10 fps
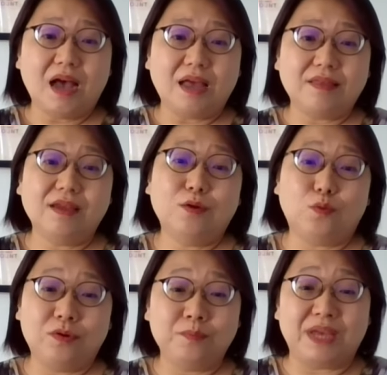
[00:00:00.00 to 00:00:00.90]
I think it
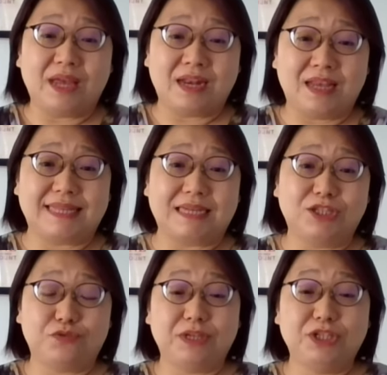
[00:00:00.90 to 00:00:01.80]
wouldn't be an
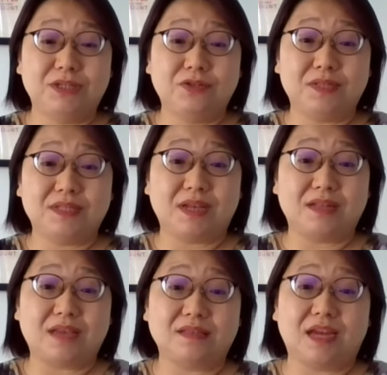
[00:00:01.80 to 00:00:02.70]
exaggeration to say
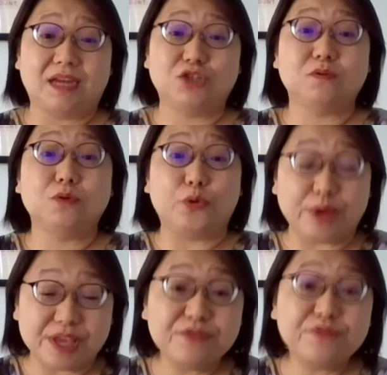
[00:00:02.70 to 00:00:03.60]
there's actual
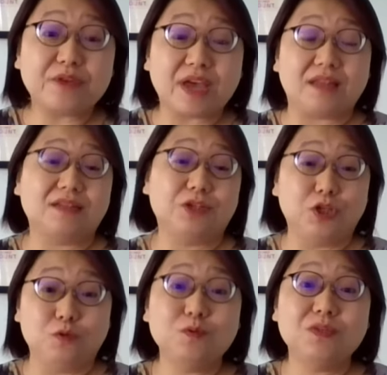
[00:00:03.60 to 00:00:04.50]
grief at the
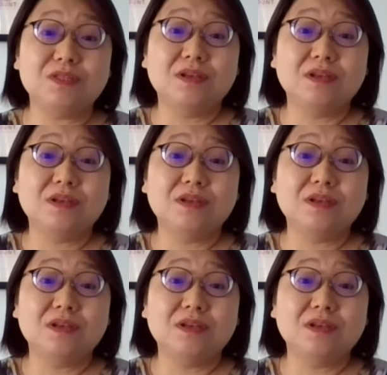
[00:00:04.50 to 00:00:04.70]
news,